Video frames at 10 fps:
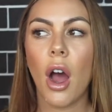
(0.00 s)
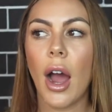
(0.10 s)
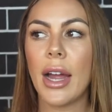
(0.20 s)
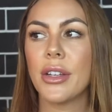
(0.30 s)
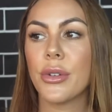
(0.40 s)

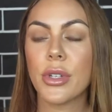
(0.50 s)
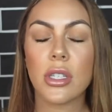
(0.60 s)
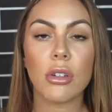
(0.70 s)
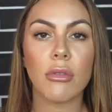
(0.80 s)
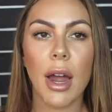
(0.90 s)
I do a
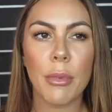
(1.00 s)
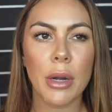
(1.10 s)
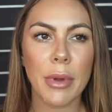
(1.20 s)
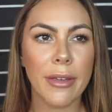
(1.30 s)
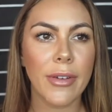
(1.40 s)
scrub
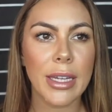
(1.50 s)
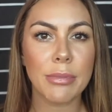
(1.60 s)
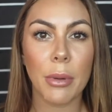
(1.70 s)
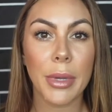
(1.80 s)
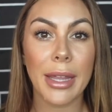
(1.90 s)
on my
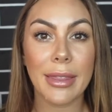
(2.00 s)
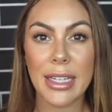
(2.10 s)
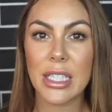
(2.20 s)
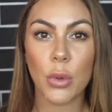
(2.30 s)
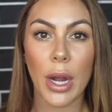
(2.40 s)
face probably at
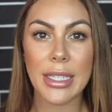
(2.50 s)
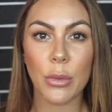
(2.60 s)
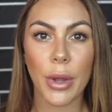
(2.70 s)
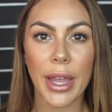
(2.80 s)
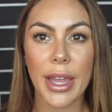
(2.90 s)
least twice
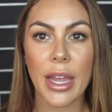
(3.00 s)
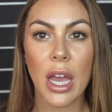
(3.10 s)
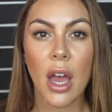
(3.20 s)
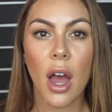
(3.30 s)
a week.